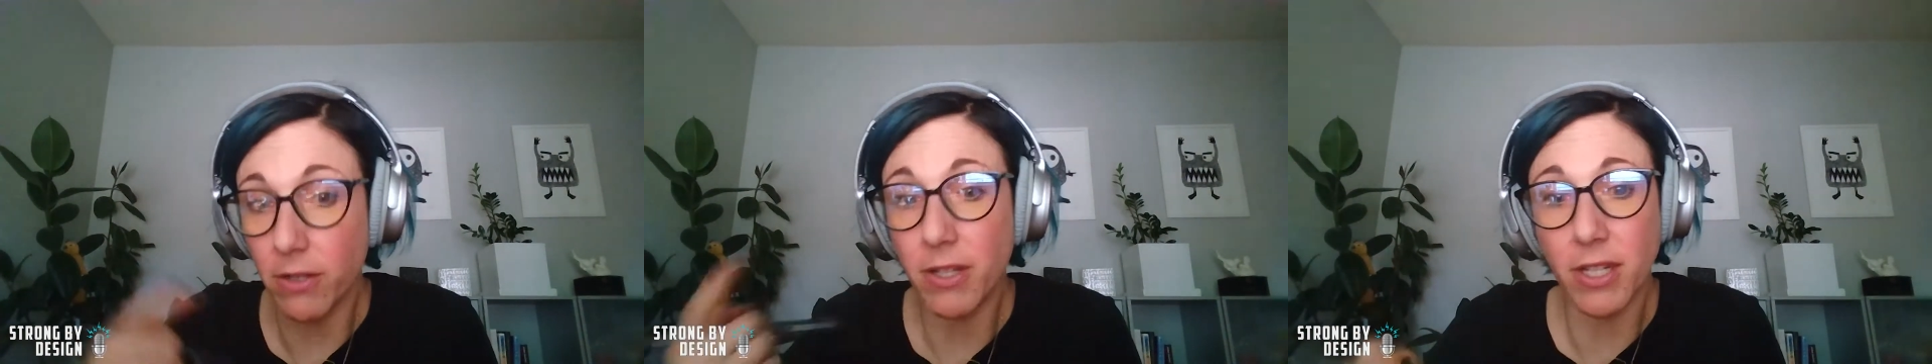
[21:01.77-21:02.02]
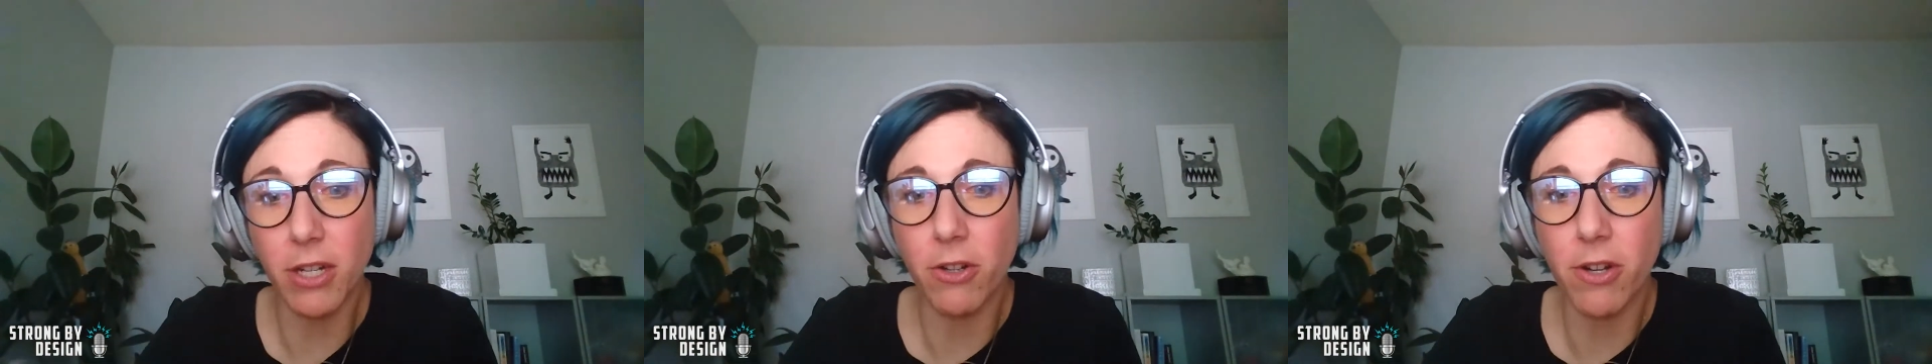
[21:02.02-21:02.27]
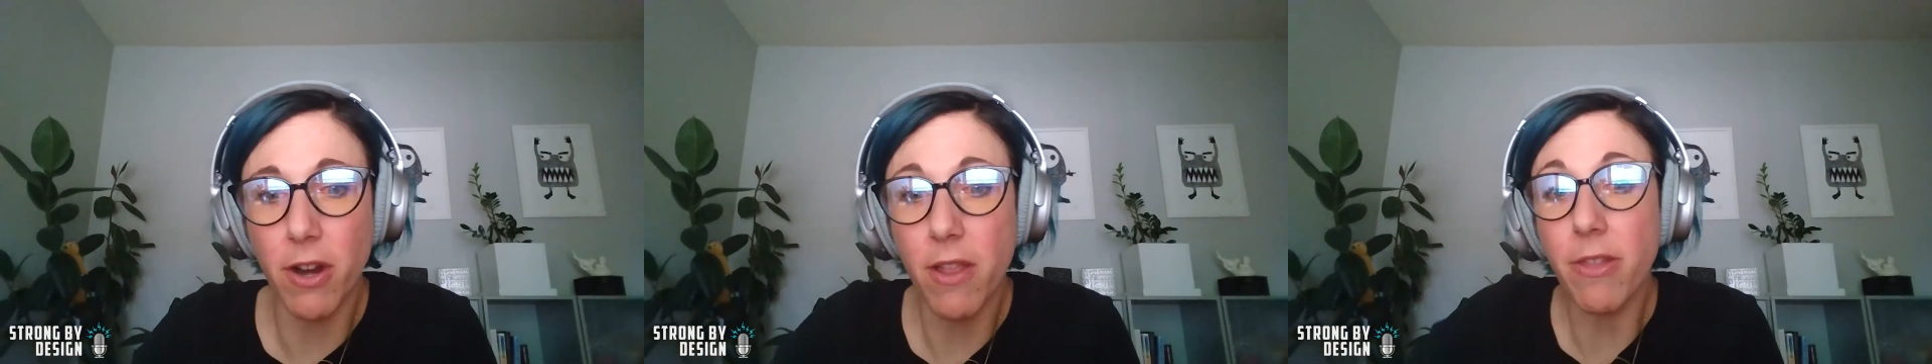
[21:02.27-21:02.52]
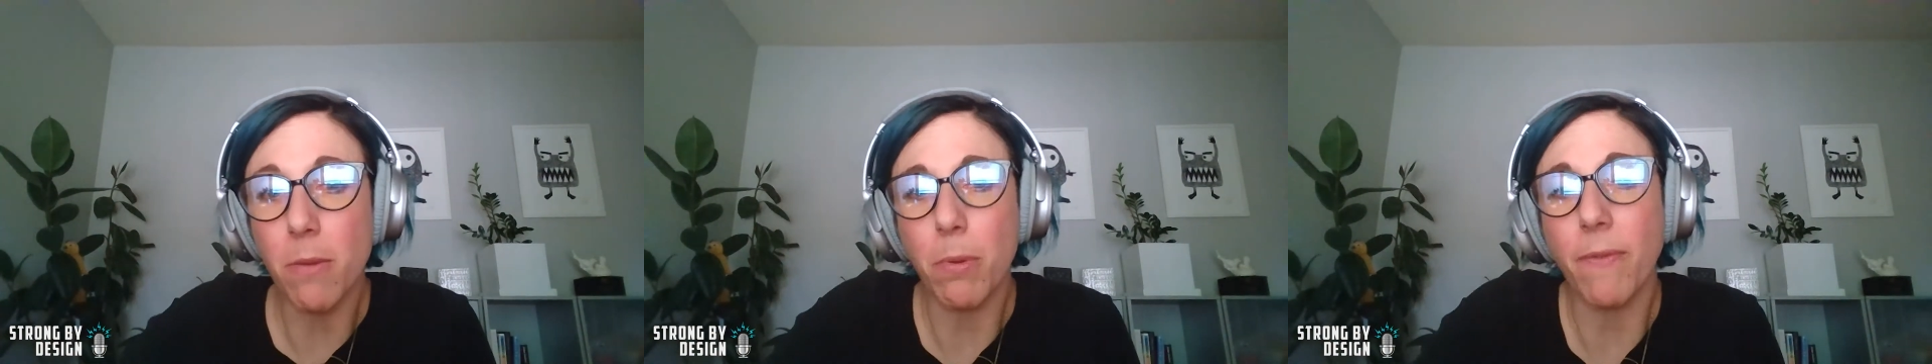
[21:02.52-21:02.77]

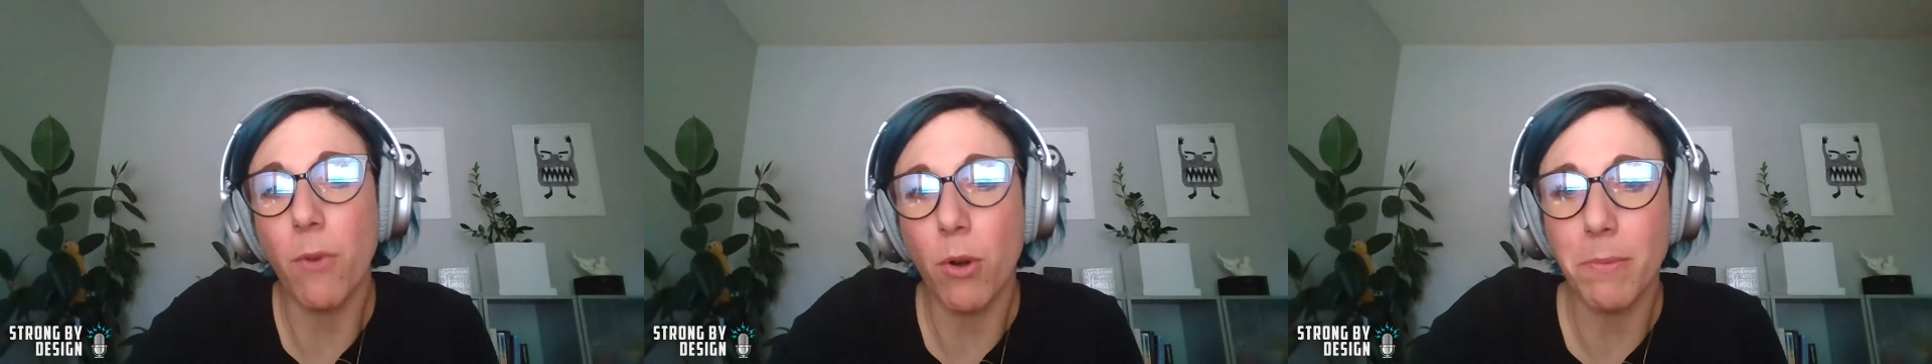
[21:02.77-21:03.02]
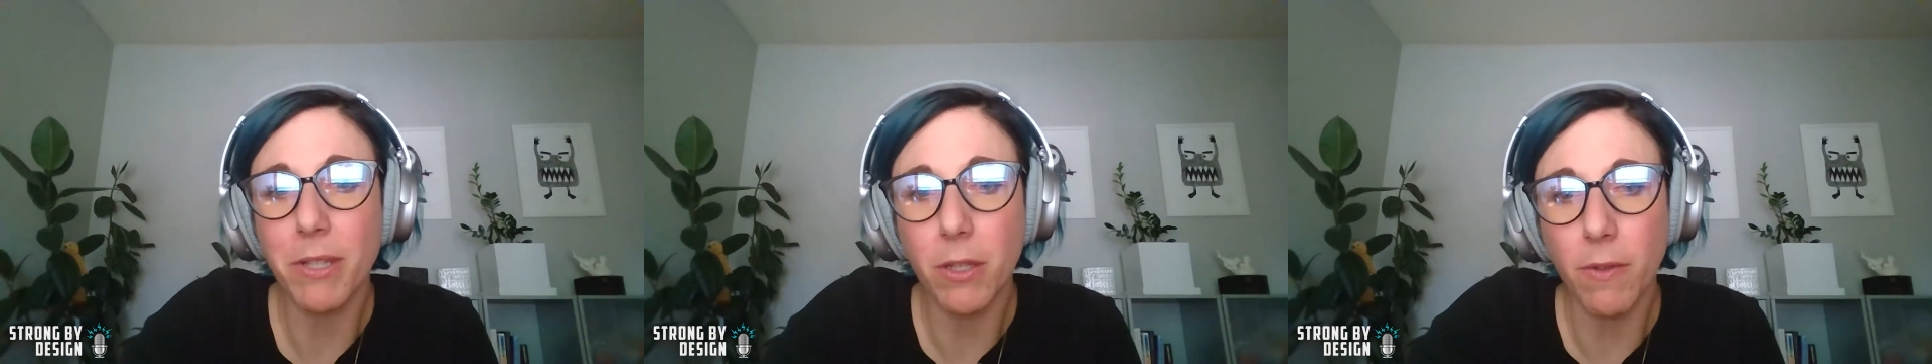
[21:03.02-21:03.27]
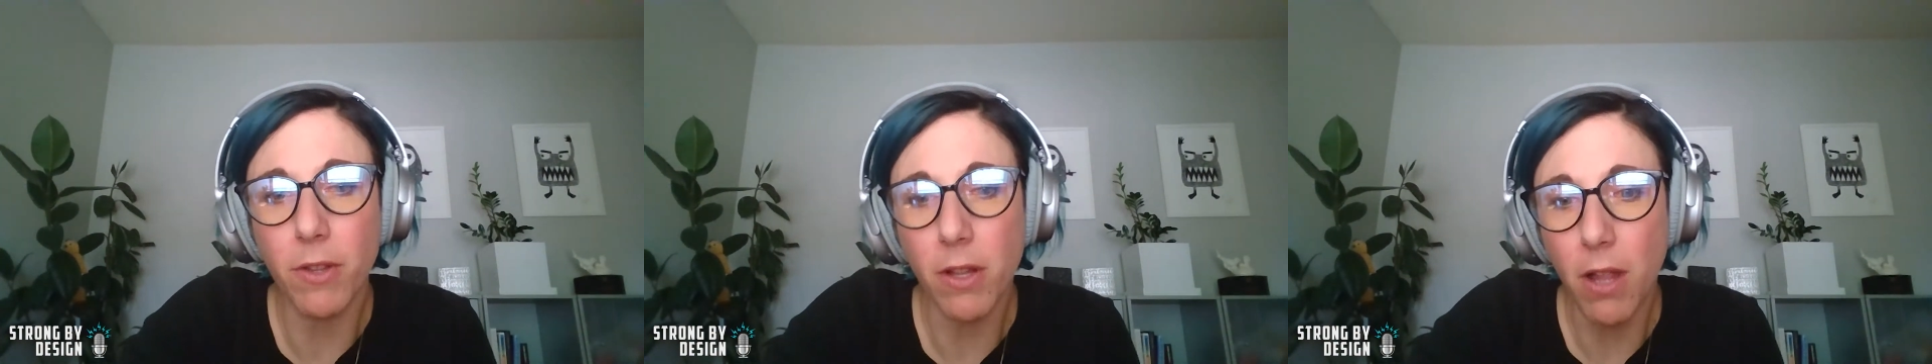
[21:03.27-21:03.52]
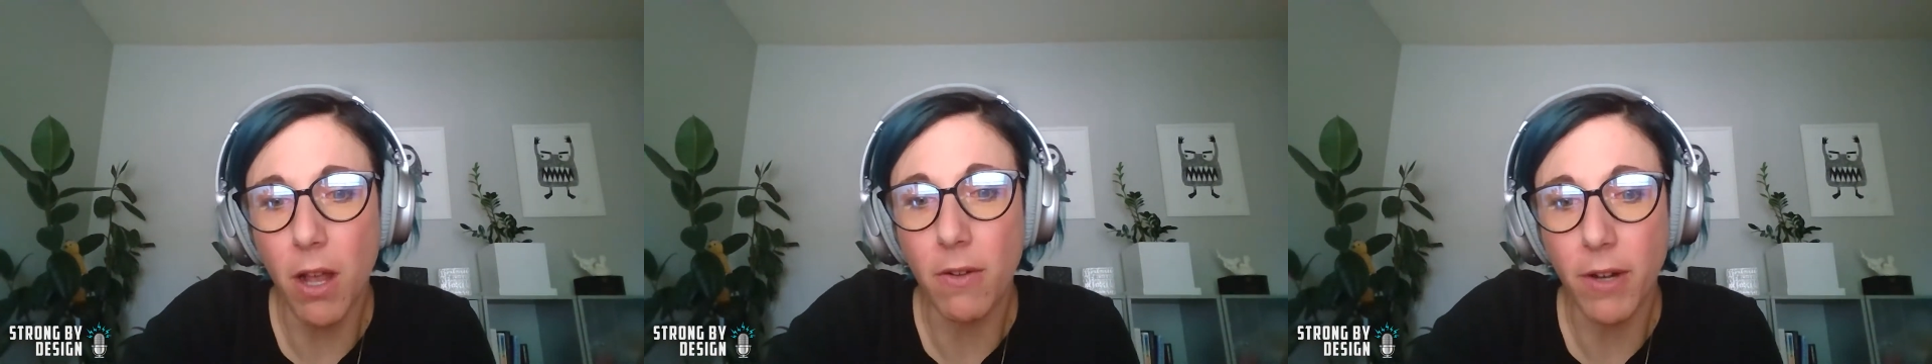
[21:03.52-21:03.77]
deteriorate their performance over the
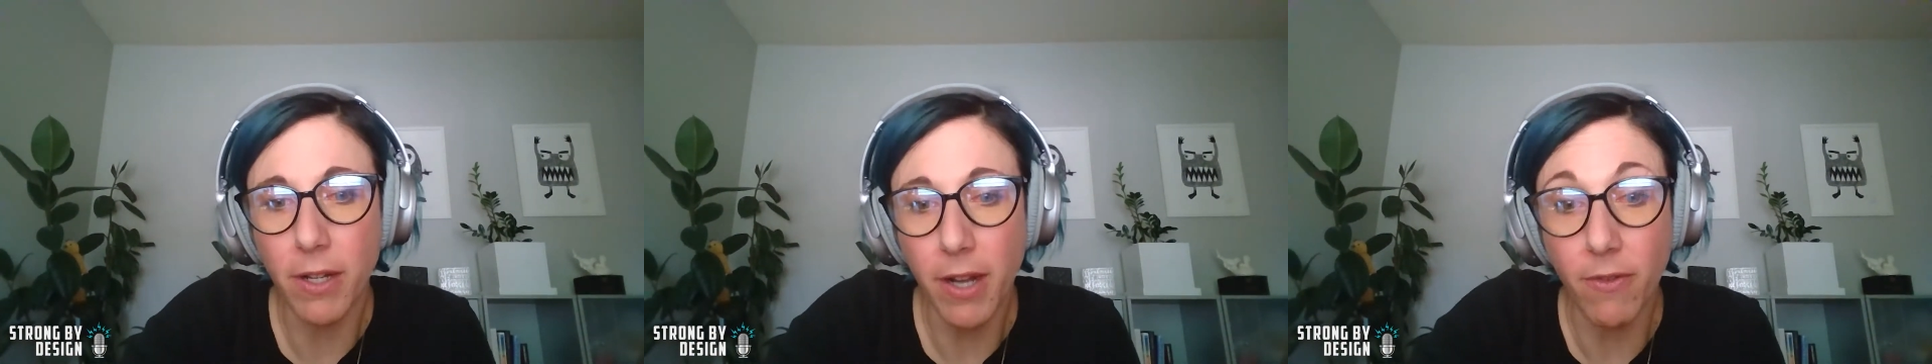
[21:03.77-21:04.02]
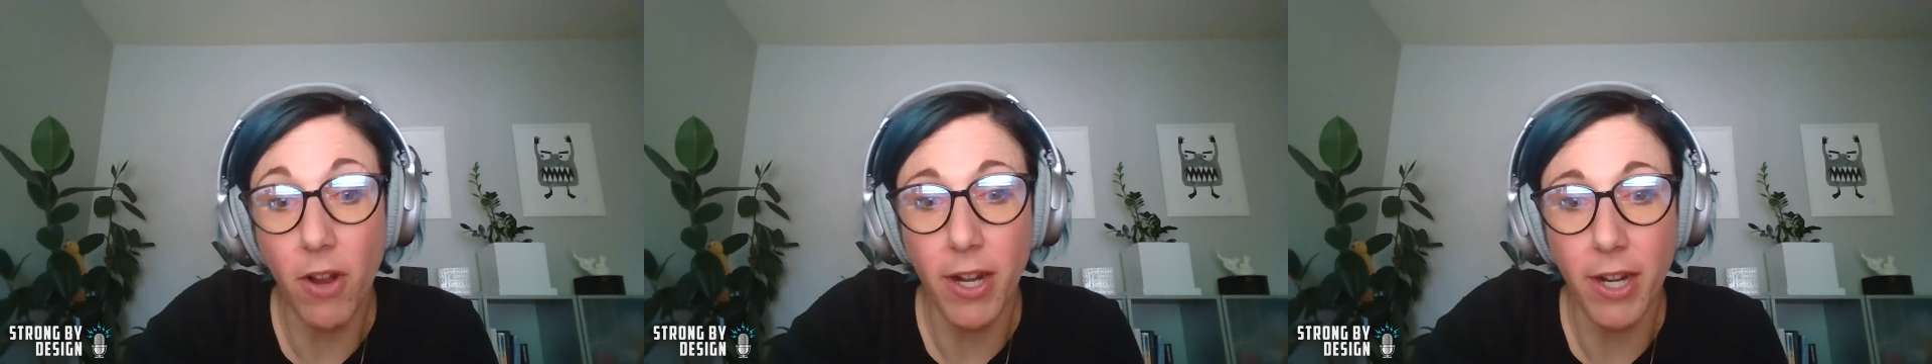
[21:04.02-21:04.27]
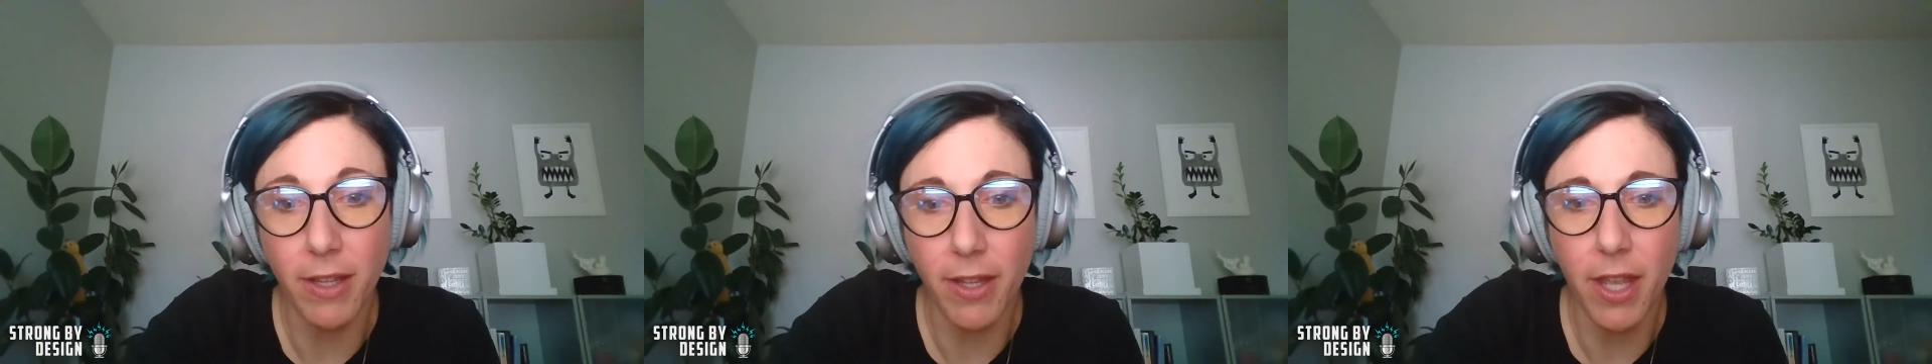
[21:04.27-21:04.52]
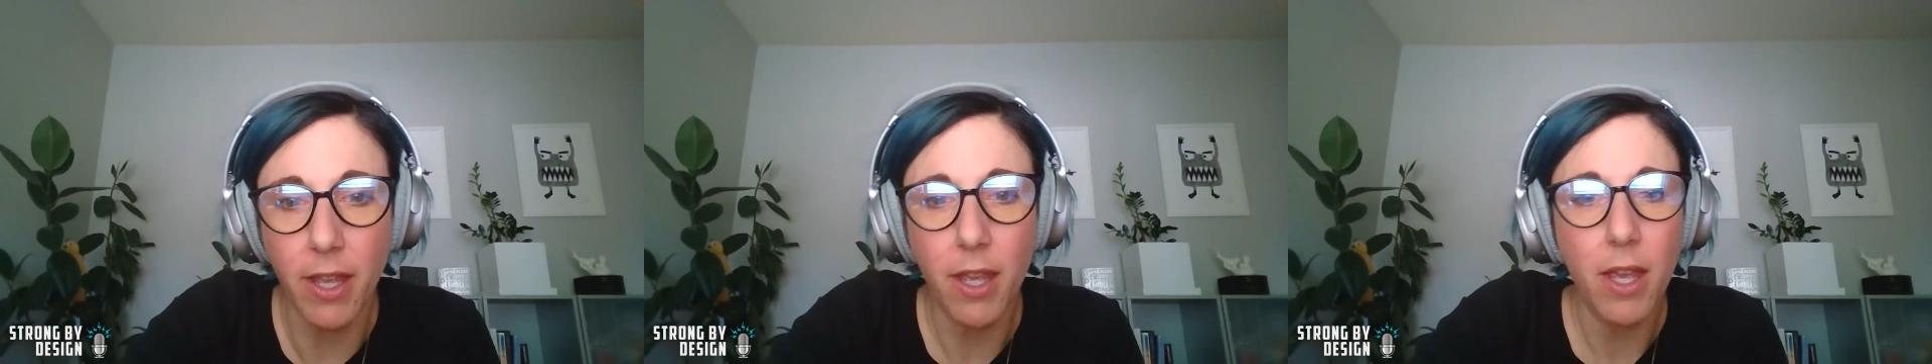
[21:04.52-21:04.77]
long run,
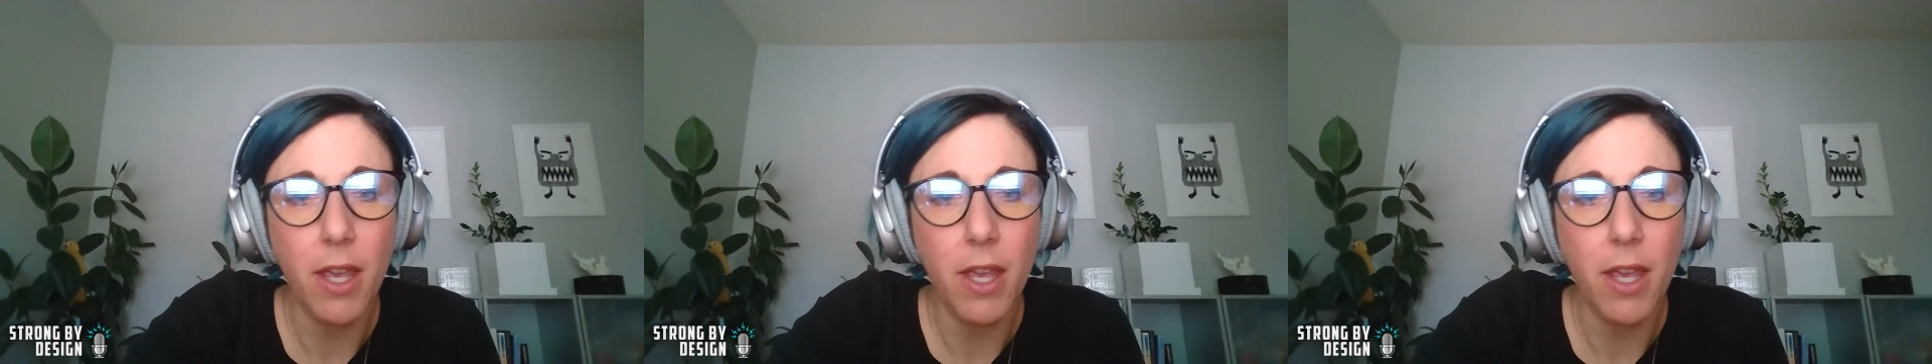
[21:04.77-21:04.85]
ironically.